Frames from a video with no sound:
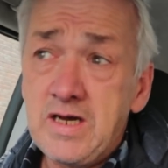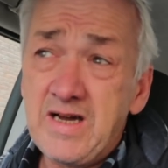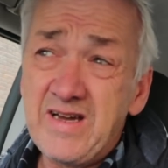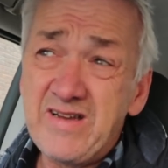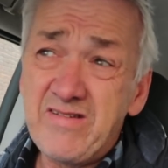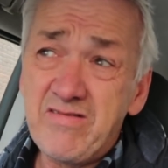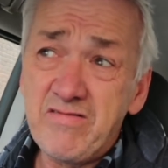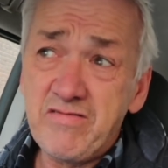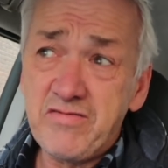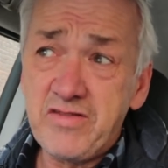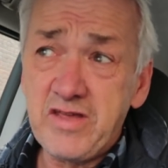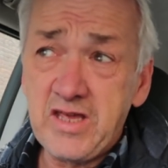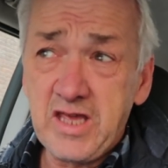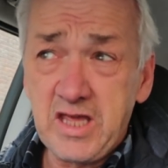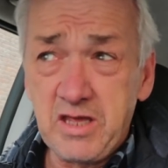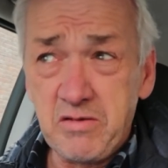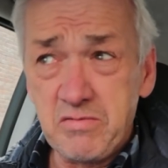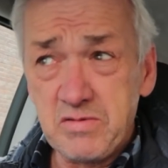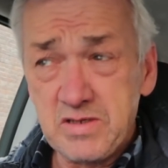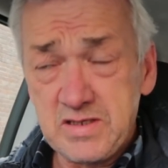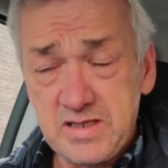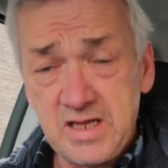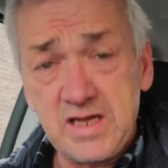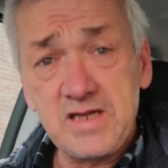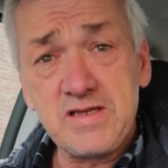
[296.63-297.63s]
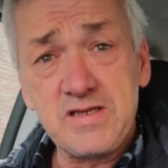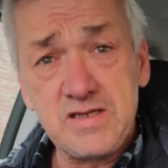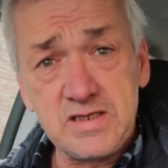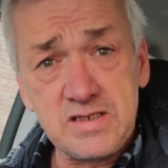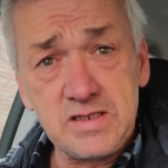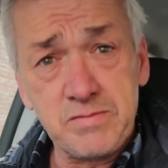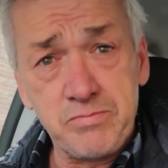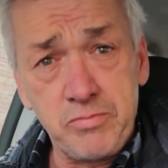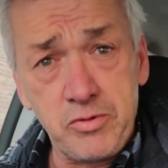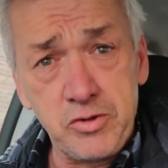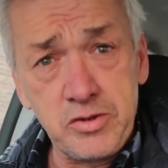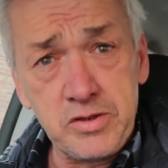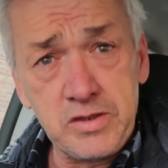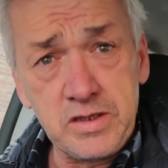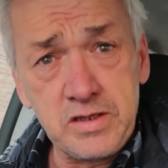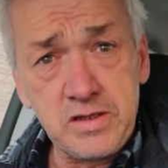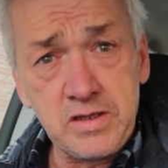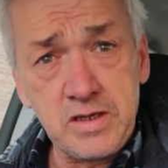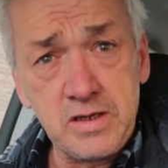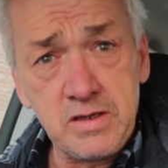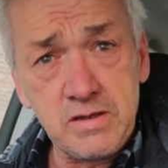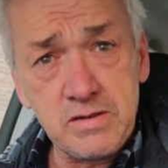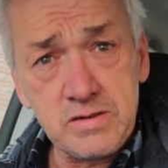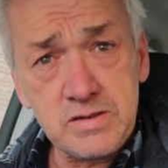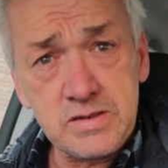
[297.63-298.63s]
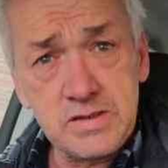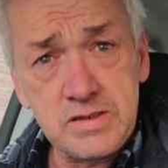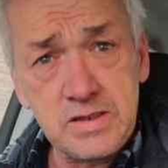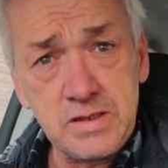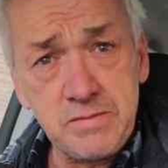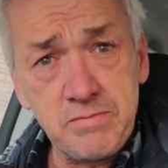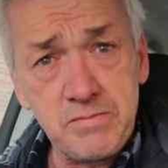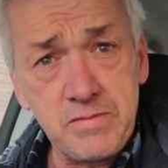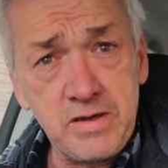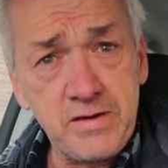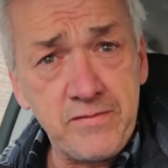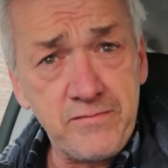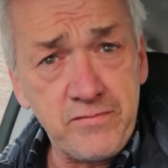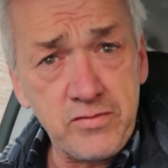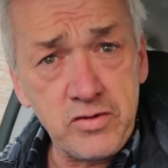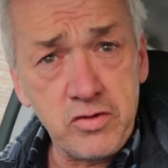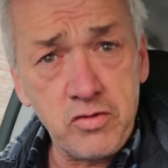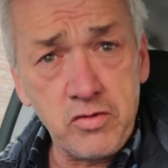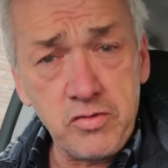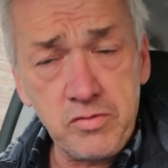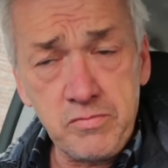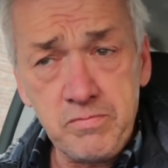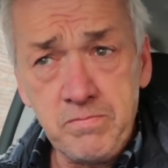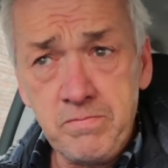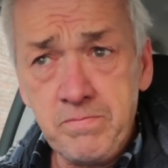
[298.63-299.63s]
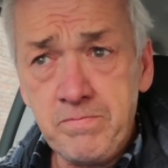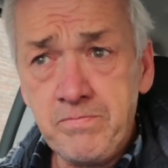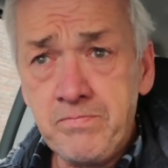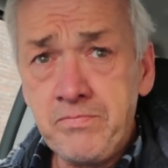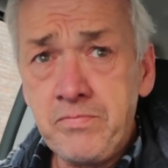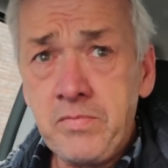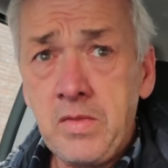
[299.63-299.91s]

I don't think he was that disappointed that I'd forgotten.